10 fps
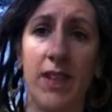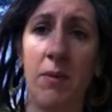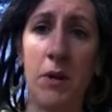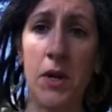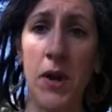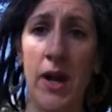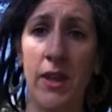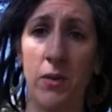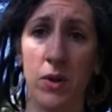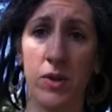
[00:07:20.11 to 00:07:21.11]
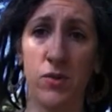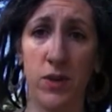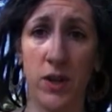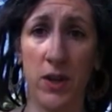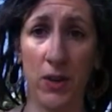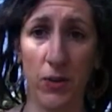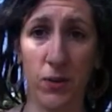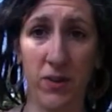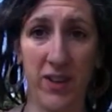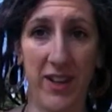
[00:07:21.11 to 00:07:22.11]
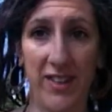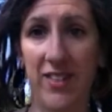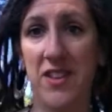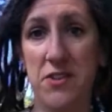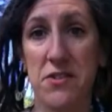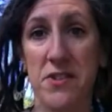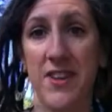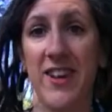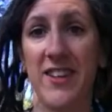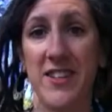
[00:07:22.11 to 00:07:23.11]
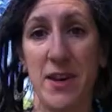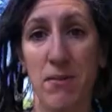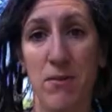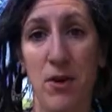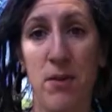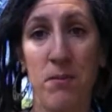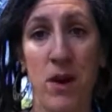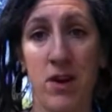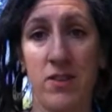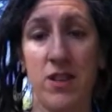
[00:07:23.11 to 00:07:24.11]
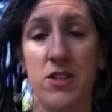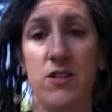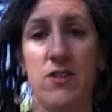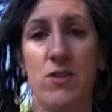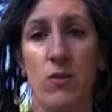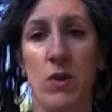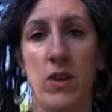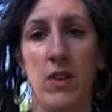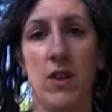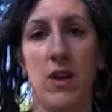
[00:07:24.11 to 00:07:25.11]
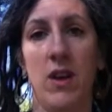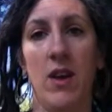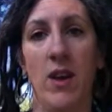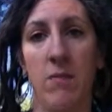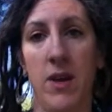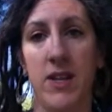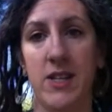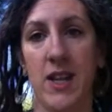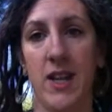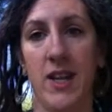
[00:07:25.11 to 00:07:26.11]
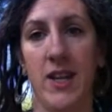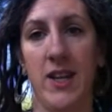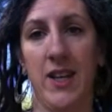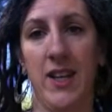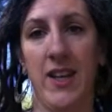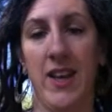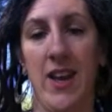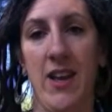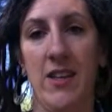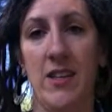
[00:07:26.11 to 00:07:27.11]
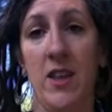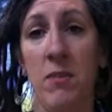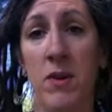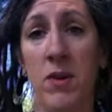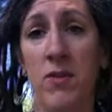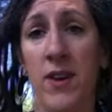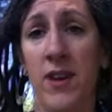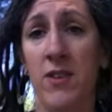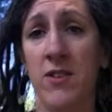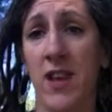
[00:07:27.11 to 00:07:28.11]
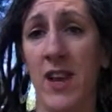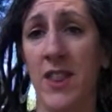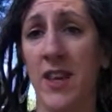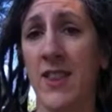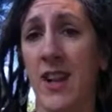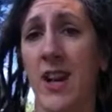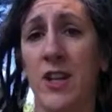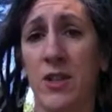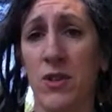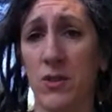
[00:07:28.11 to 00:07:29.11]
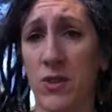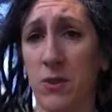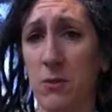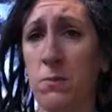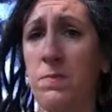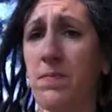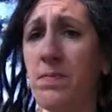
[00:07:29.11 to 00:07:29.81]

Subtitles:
Let me know how that works for you in this tip from Car Sessions with Amanda. And let me know if there's anything that I can do to